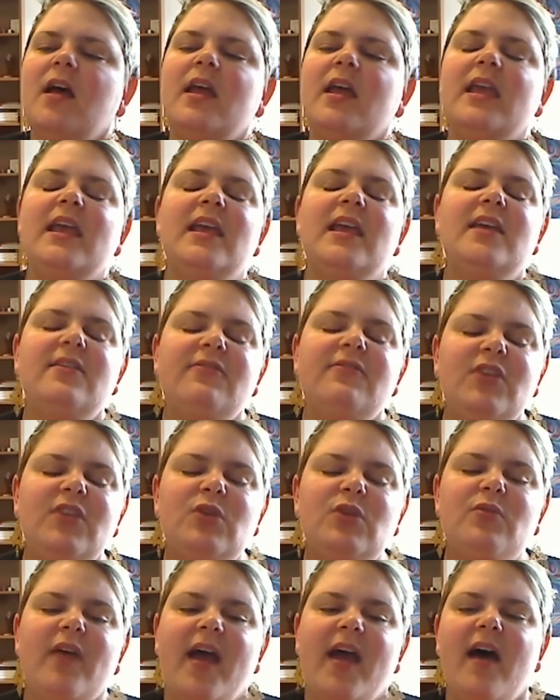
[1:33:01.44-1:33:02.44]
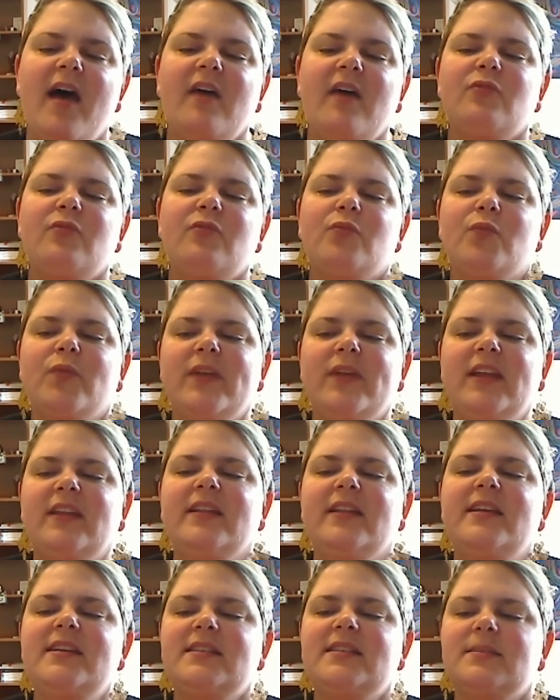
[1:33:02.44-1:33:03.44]
if you have
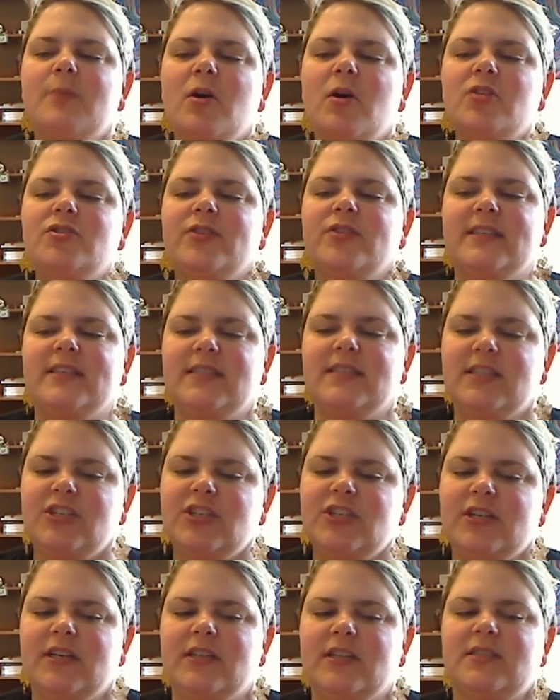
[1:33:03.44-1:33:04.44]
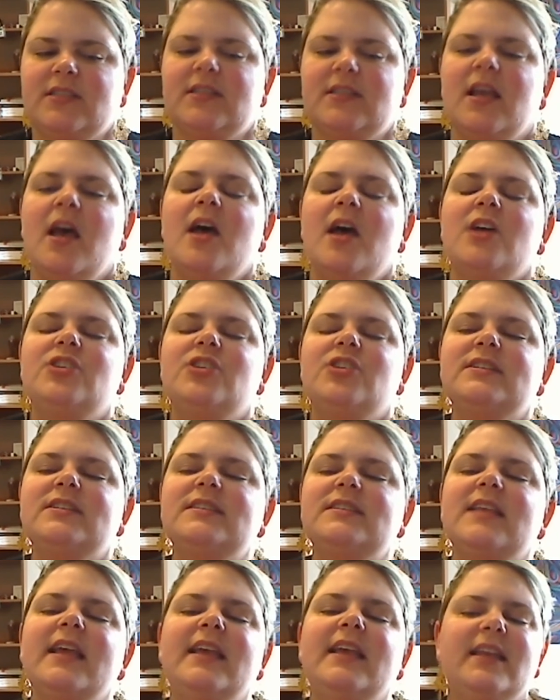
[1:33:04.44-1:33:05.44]
really small transitions, just
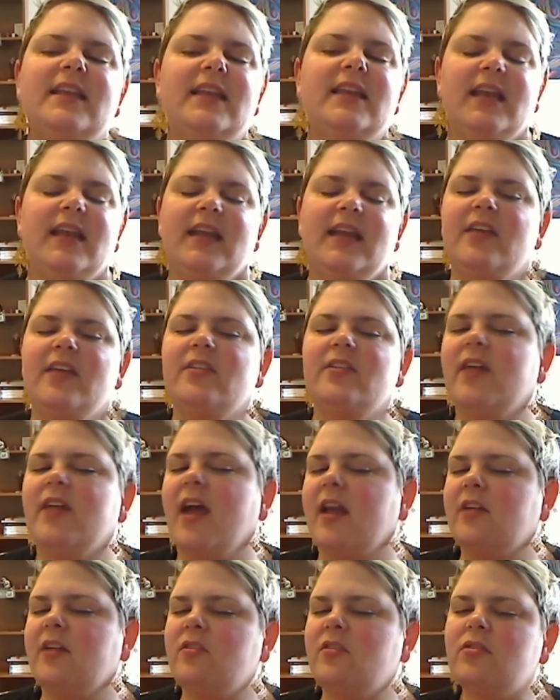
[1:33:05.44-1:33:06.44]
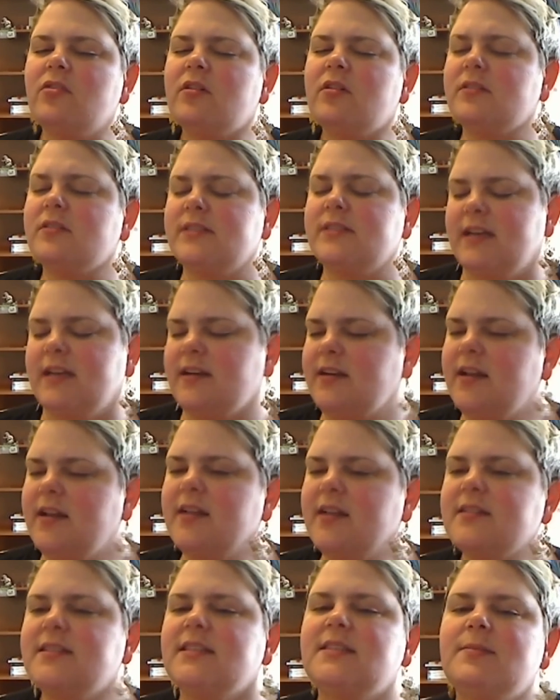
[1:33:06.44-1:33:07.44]
like in any other categorical data
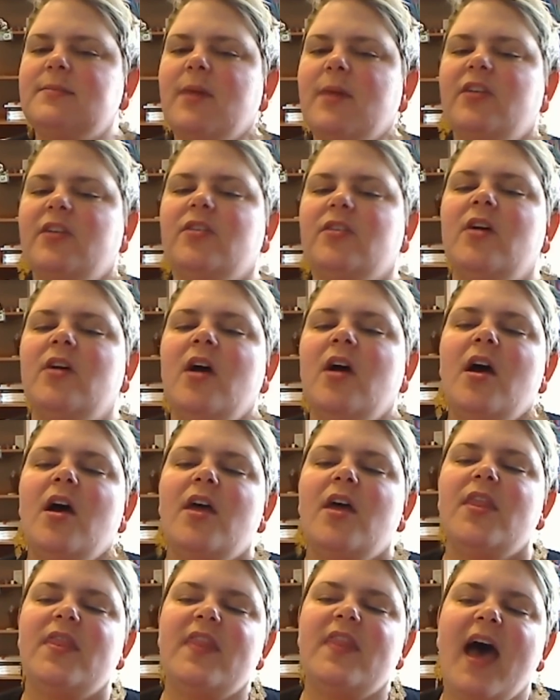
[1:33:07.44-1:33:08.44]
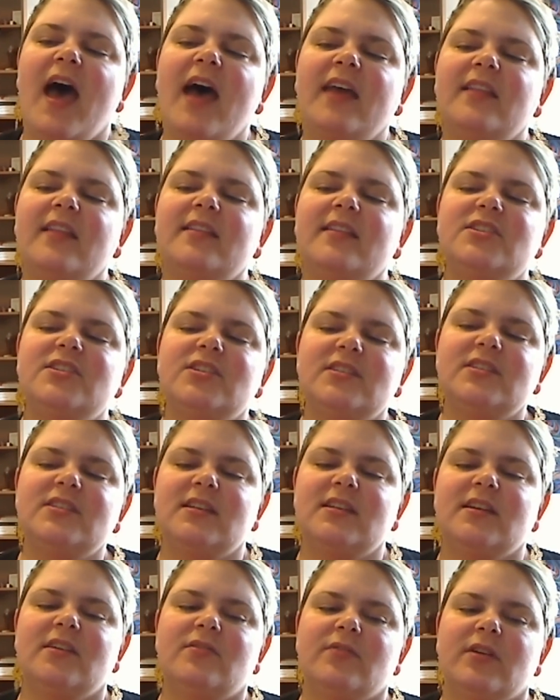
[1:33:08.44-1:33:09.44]
analysis model, that
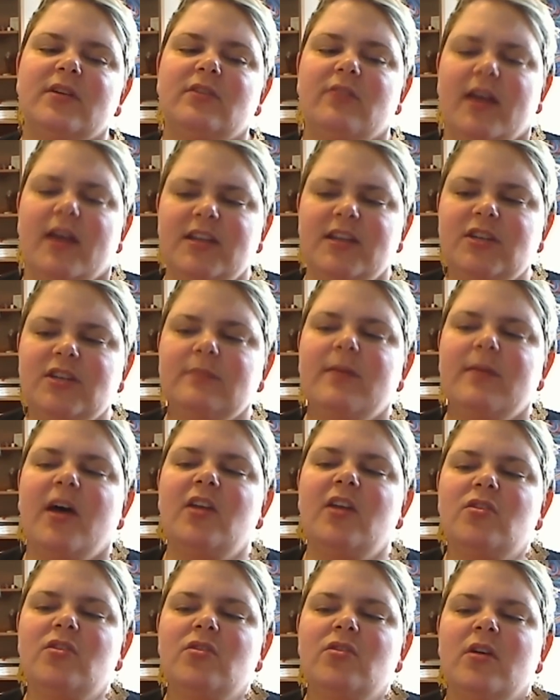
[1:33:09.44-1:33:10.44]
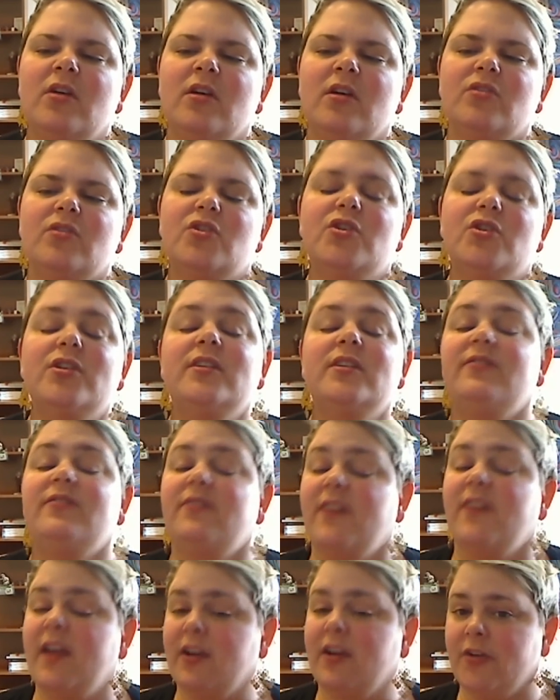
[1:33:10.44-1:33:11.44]
logistic regression model could
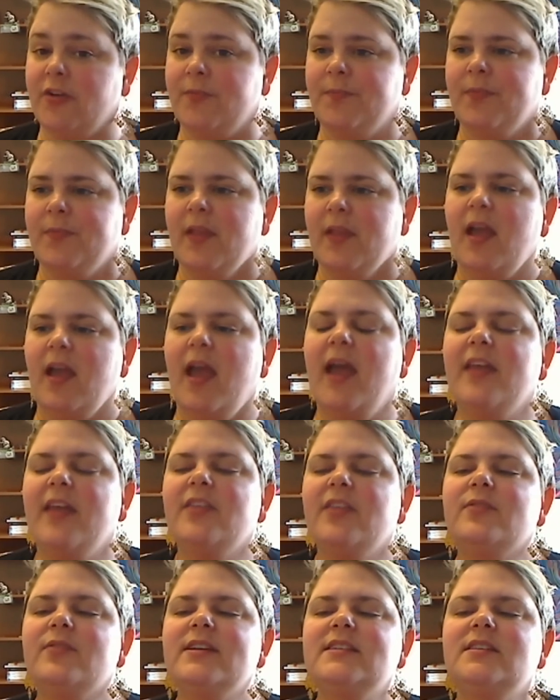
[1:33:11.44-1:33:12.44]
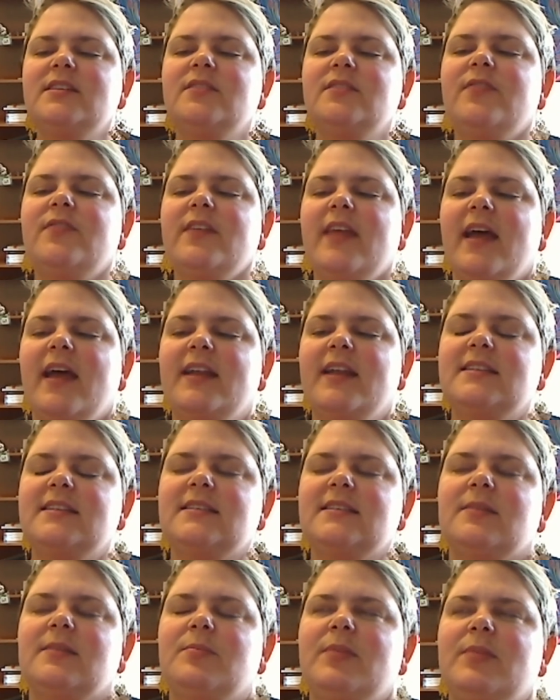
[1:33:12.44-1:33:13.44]
fail. And the reason for that
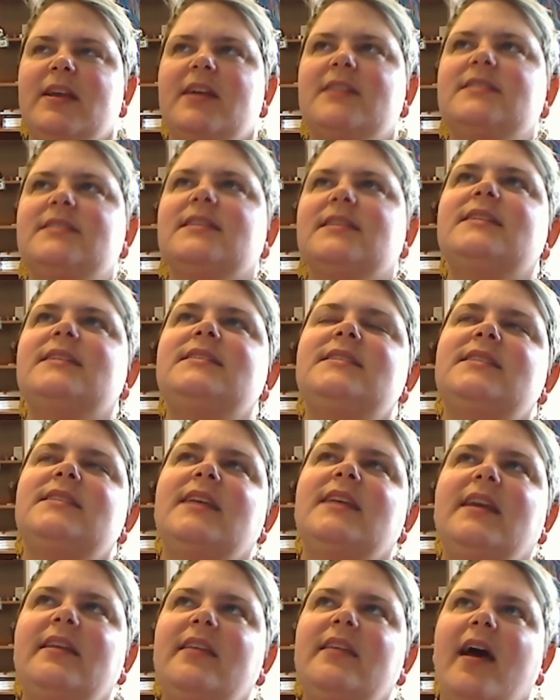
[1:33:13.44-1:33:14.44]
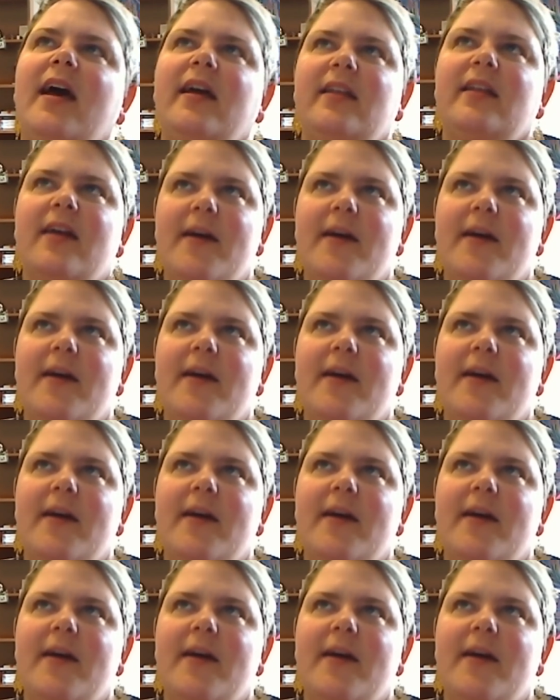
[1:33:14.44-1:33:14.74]
is because let's say that